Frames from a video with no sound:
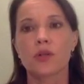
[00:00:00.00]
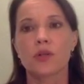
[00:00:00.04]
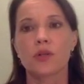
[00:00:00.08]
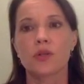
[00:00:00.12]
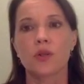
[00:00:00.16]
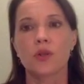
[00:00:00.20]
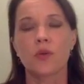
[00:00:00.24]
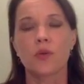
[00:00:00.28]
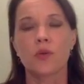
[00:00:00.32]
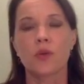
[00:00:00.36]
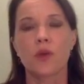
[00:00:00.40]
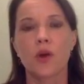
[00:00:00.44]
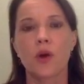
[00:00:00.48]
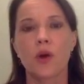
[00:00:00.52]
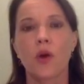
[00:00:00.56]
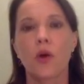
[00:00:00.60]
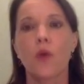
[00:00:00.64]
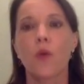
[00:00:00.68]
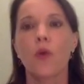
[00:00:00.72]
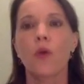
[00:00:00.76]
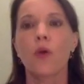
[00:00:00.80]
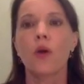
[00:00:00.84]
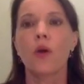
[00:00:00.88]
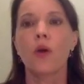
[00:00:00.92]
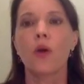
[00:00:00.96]
don't
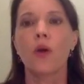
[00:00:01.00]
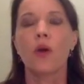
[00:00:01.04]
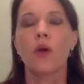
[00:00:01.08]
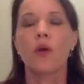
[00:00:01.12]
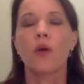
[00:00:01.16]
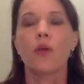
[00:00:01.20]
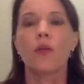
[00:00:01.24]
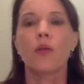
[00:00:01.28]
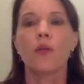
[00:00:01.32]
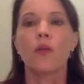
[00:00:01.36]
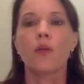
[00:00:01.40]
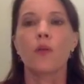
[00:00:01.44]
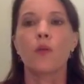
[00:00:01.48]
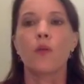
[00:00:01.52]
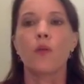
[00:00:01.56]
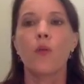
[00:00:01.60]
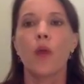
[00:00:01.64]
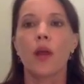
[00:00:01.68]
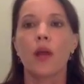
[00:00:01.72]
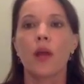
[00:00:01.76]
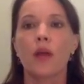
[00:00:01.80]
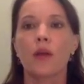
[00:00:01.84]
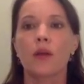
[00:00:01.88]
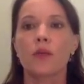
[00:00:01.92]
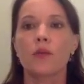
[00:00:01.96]
know
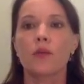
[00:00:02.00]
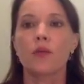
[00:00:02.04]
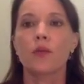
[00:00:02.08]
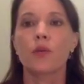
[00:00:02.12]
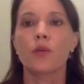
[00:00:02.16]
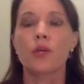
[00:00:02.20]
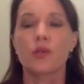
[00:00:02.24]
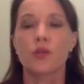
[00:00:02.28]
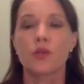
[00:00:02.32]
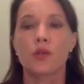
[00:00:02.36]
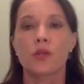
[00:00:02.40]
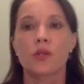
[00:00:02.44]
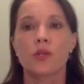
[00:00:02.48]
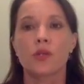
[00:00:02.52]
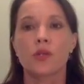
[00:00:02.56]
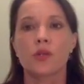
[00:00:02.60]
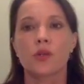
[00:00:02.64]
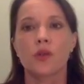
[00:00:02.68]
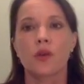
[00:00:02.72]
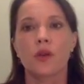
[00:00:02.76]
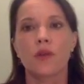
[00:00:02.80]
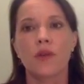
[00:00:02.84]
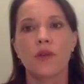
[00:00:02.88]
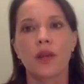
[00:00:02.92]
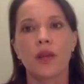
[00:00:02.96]
what resources
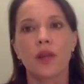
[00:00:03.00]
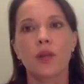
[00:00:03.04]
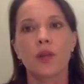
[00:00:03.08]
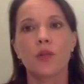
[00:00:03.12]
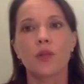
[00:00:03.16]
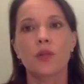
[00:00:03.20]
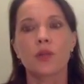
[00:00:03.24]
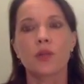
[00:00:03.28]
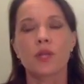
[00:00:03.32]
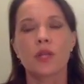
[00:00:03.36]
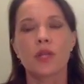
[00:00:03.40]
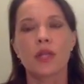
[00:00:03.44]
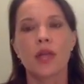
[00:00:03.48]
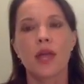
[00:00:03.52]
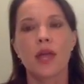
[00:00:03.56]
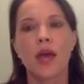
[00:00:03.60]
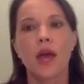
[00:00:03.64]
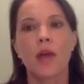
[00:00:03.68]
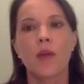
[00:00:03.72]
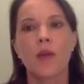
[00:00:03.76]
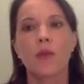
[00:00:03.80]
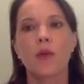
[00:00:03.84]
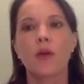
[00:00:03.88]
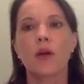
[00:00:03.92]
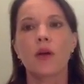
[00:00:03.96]
are available to
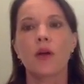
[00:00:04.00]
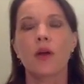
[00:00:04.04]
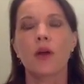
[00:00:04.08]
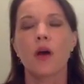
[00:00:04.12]
them.